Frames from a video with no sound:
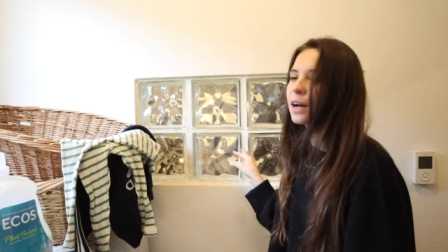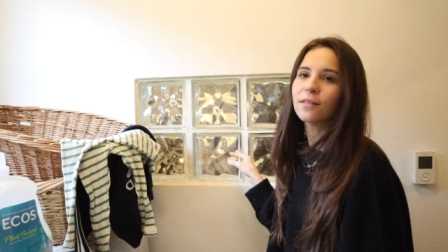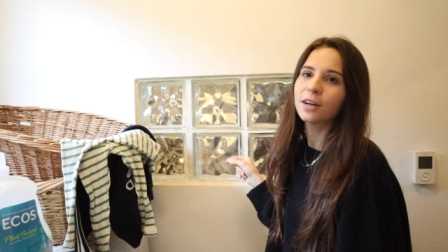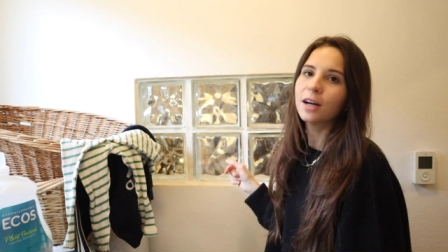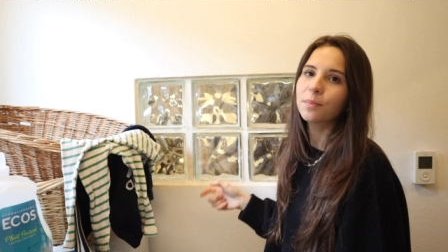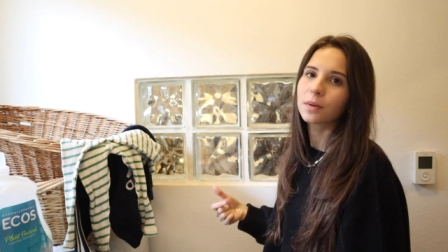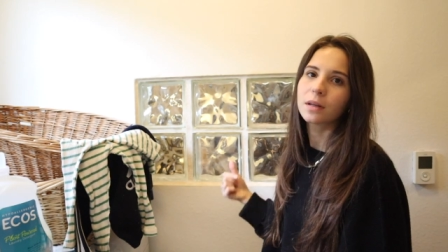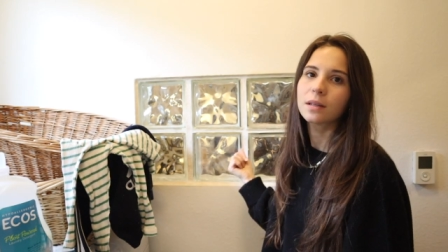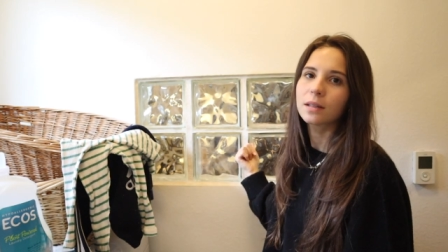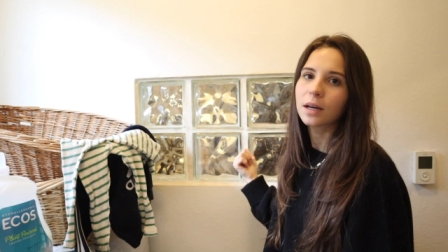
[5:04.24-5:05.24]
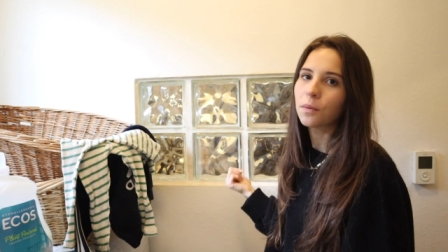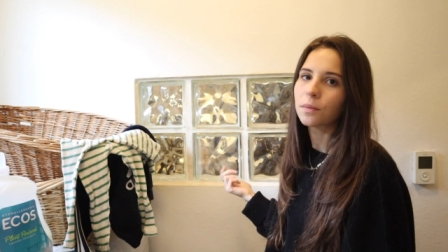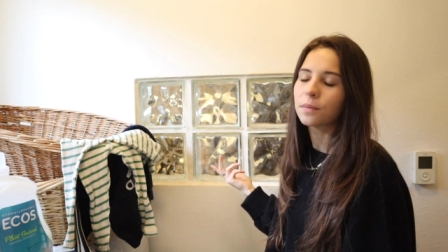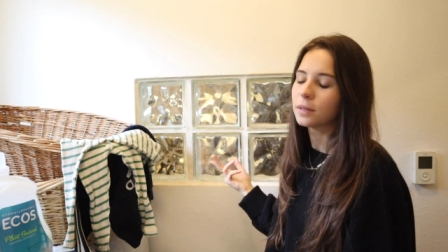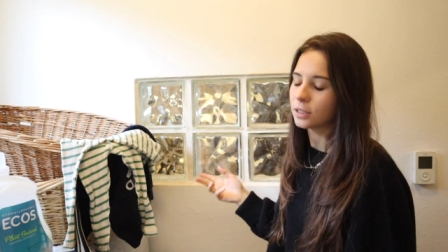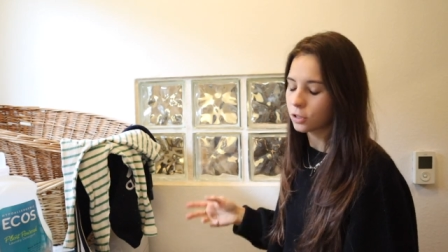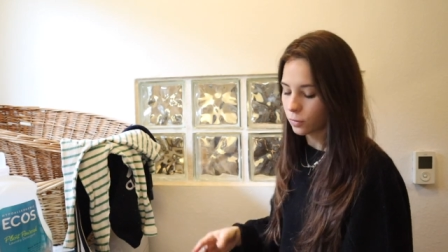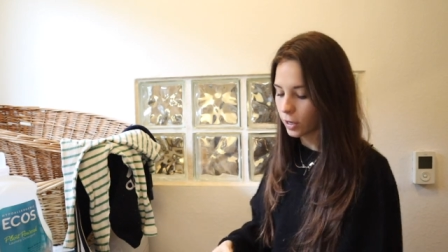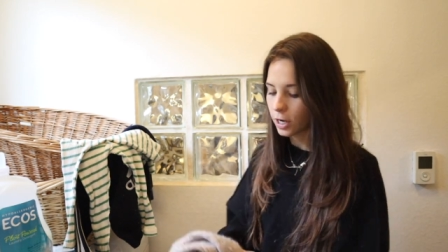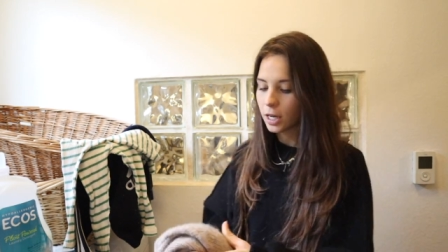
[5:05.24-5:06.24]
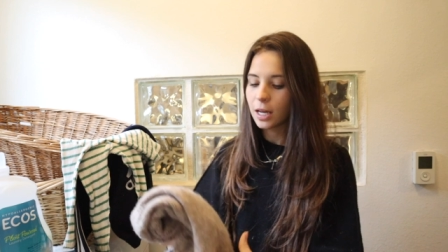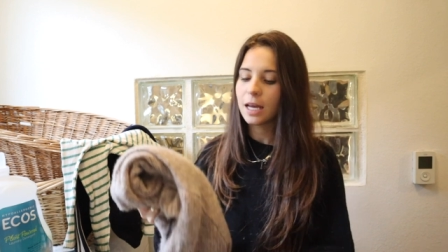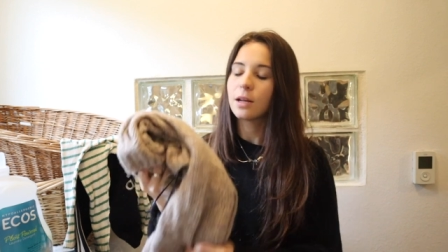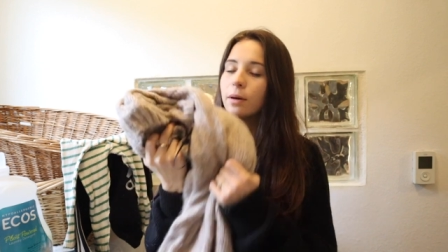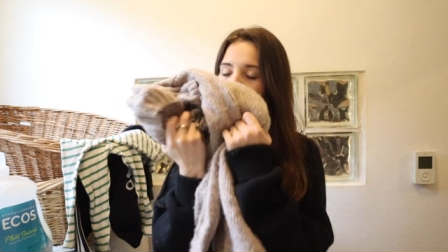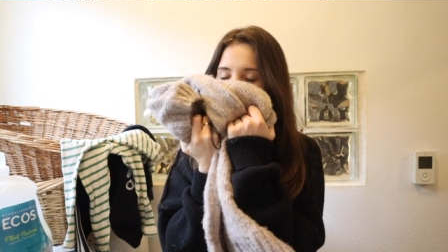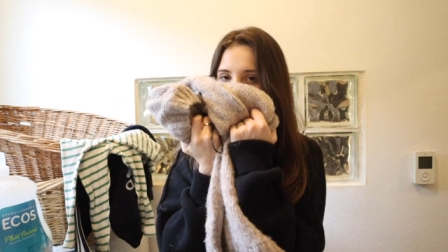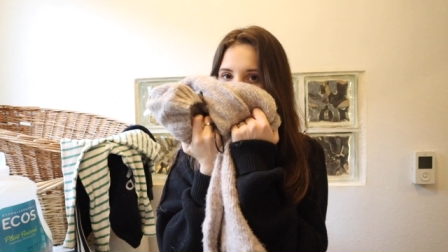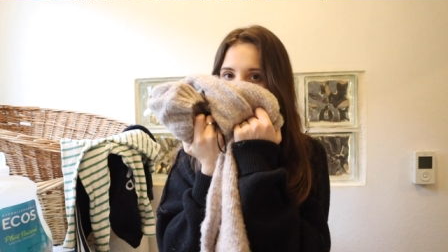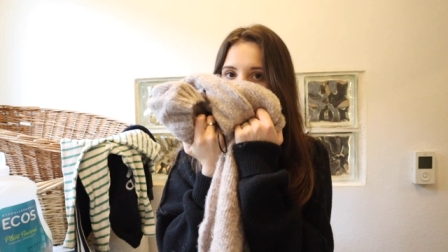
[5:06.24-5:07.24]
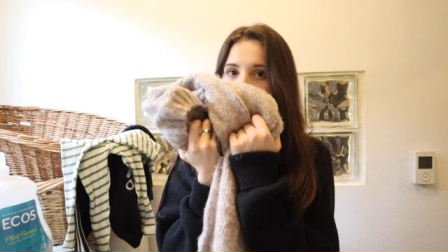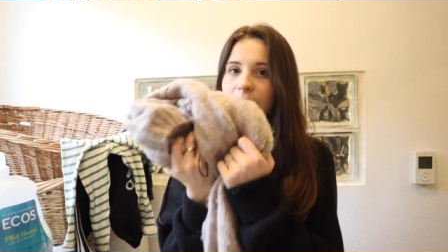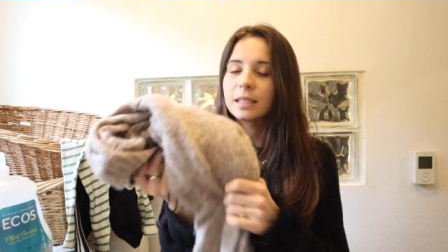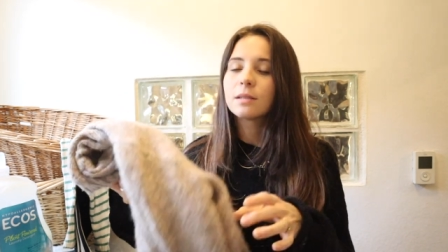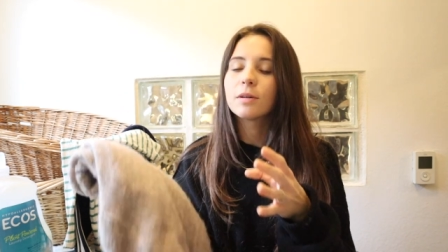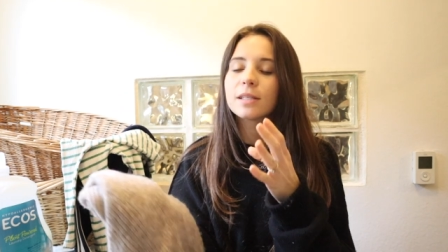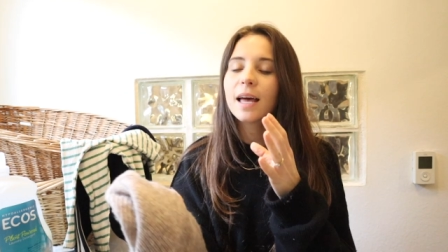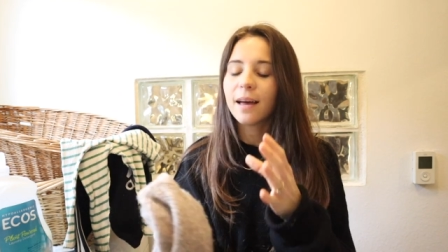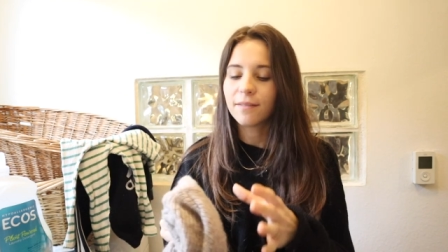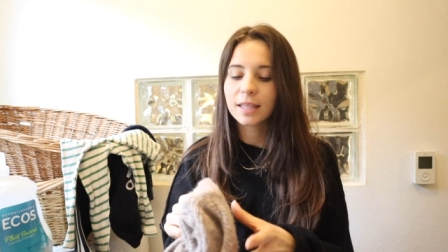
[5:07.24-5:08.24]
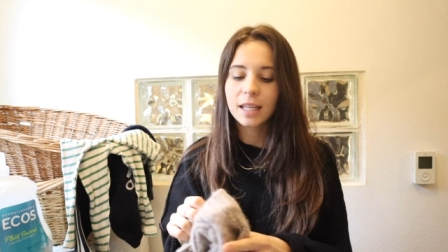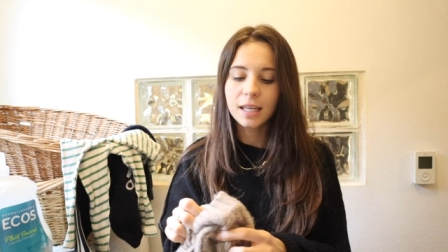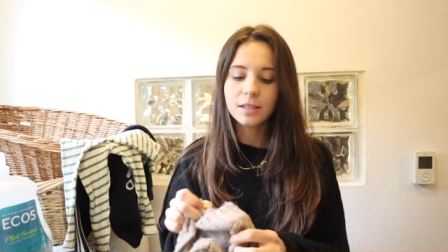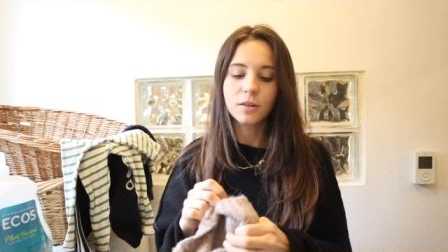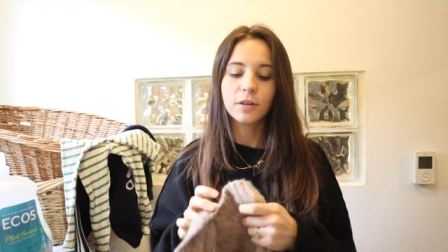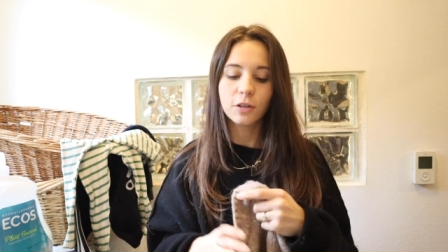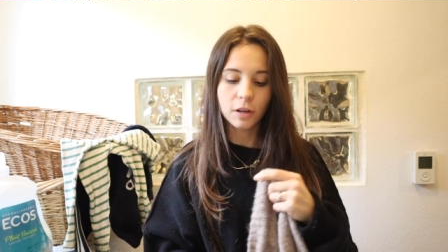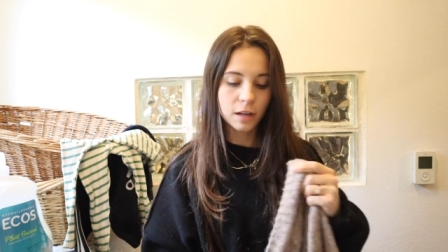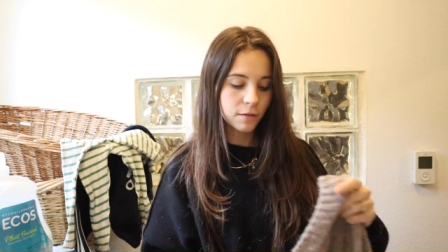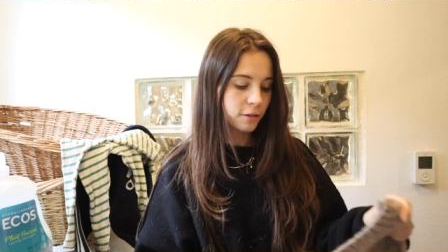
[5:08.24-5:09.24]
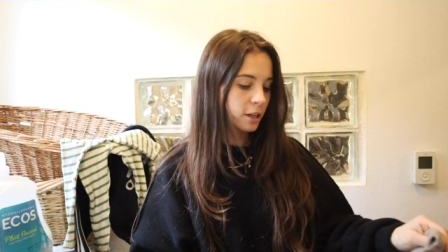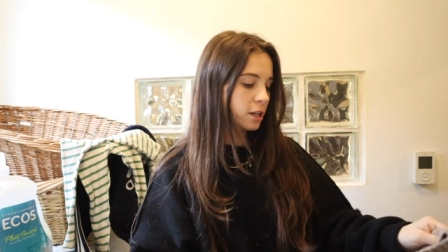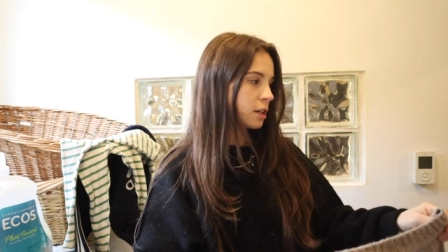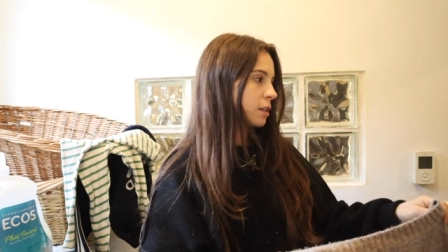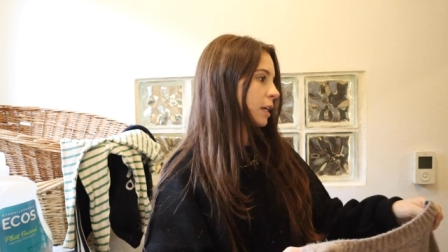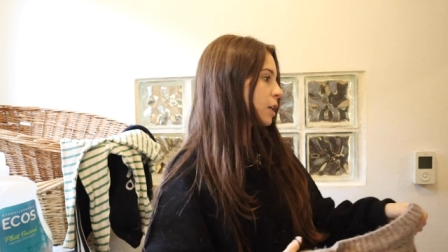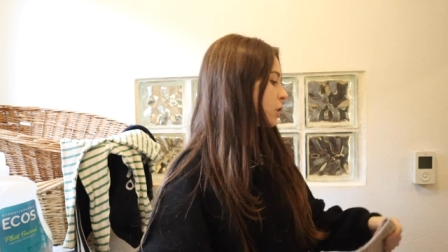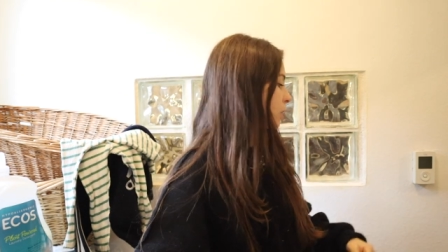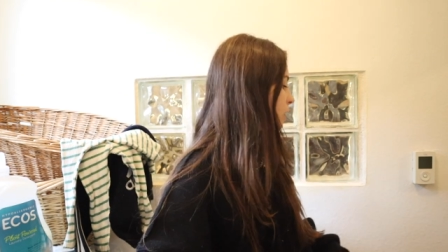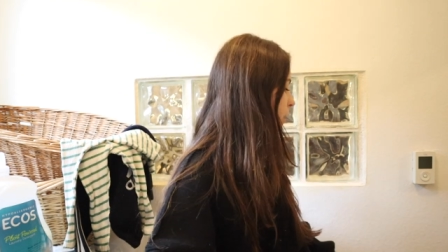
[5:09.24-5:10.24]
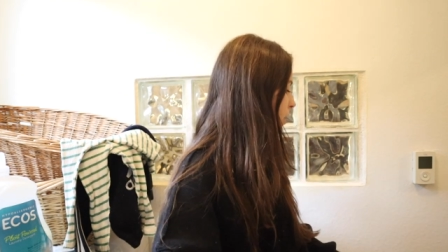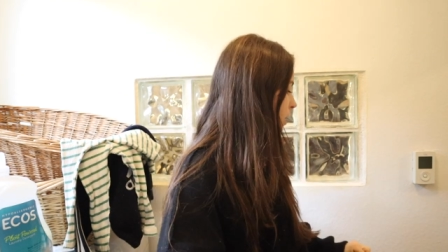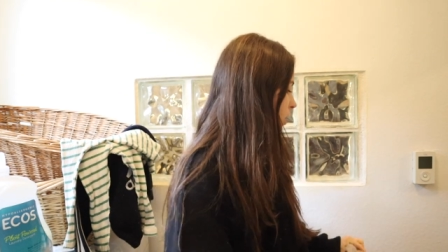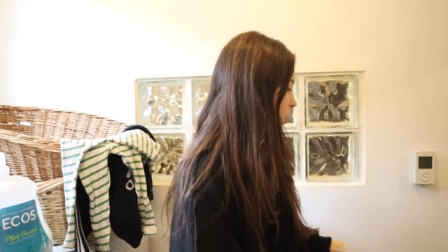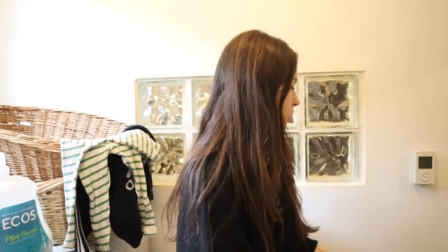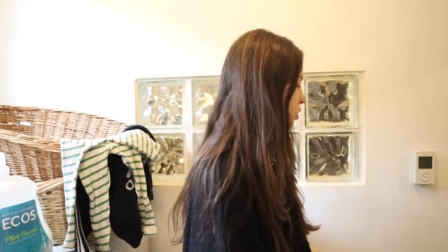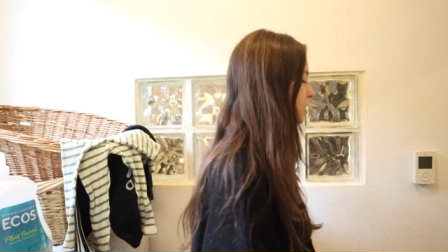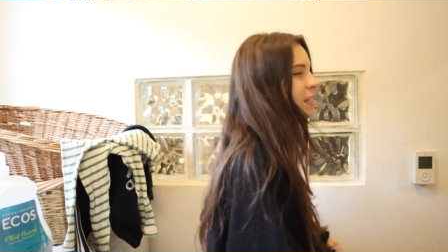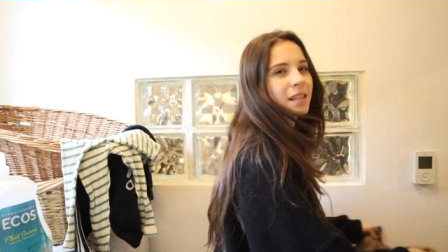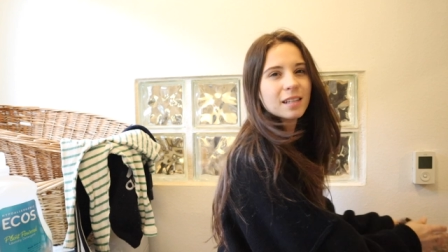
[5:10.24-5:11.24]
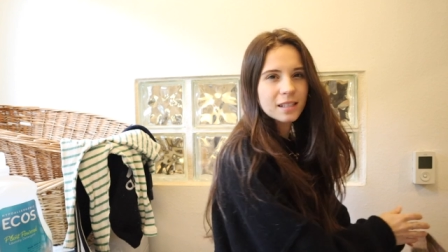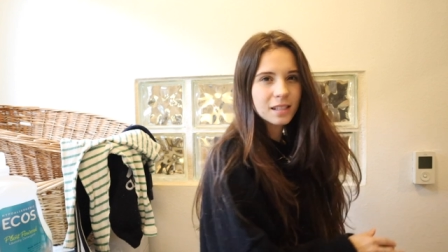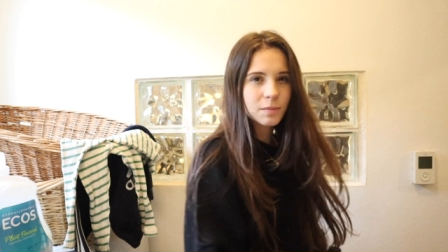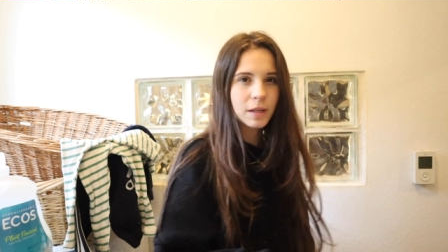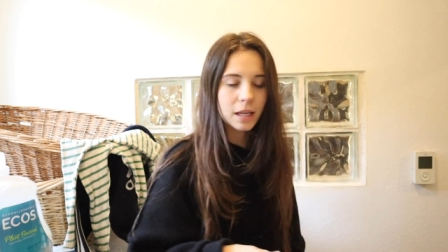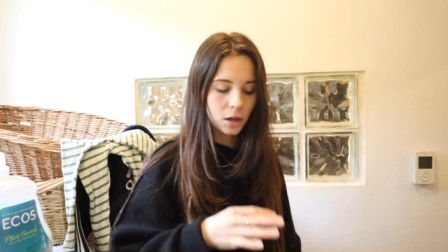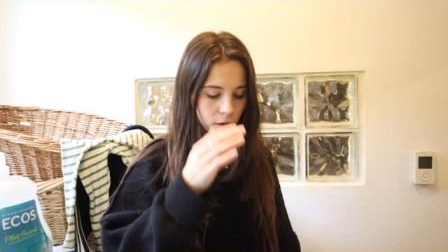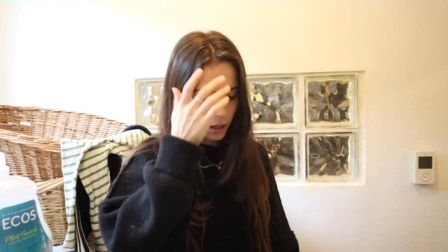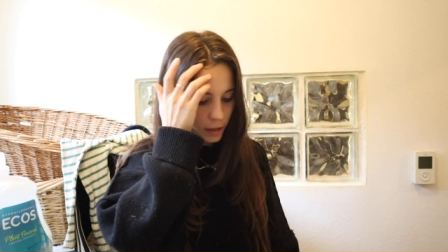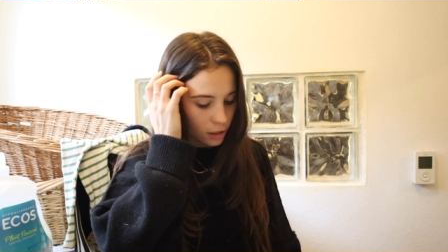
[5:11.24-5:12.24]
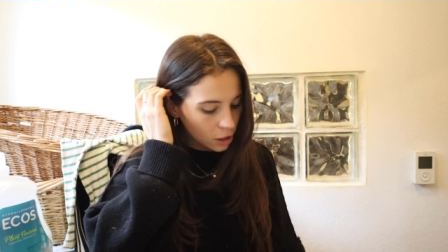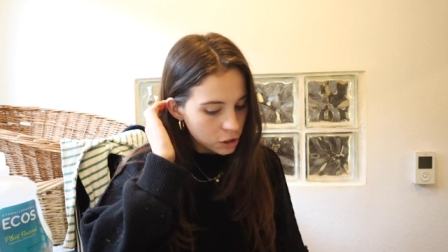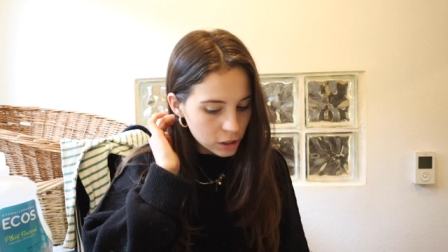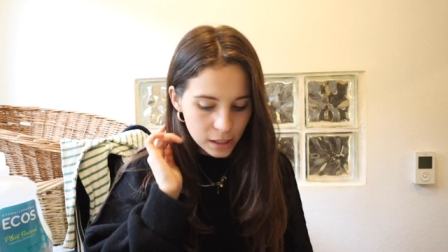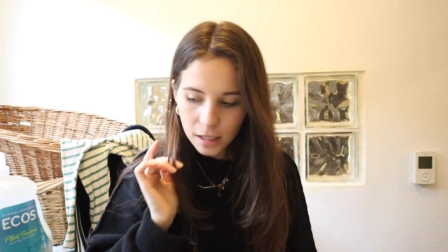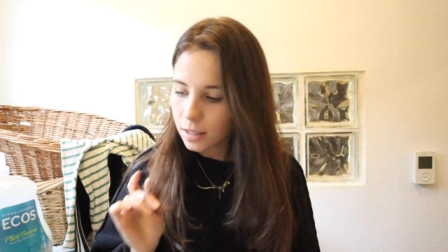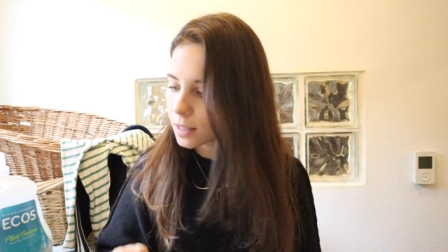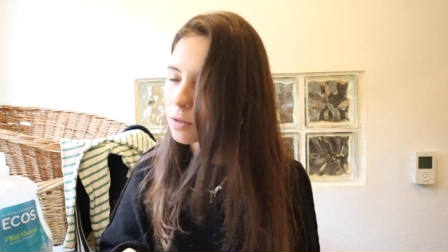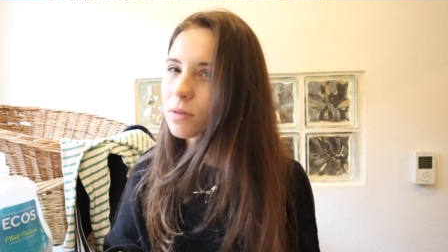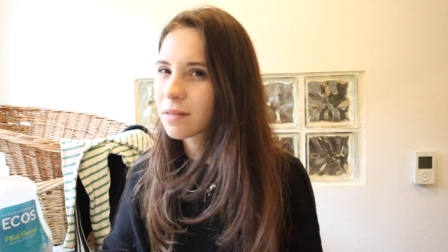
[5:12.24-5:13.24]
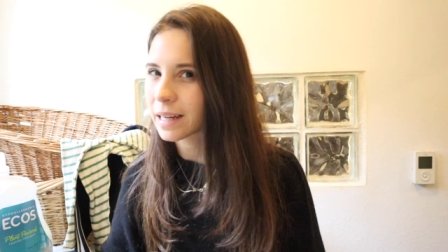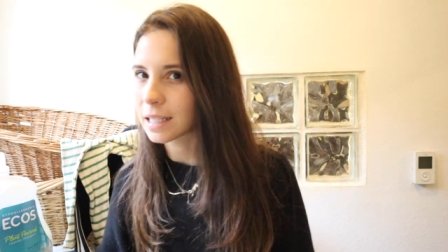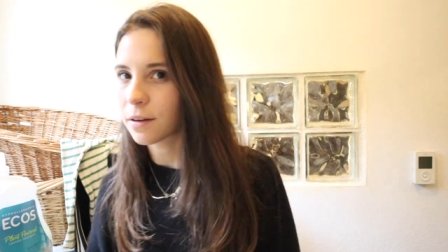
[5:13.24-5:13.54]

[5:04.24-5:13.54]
to cover up. Like, it's so weird. Anyway, it smells heavenly. So if you're looking for like a good laundry scent that doesn't smell like all the other laundry scents, this one's very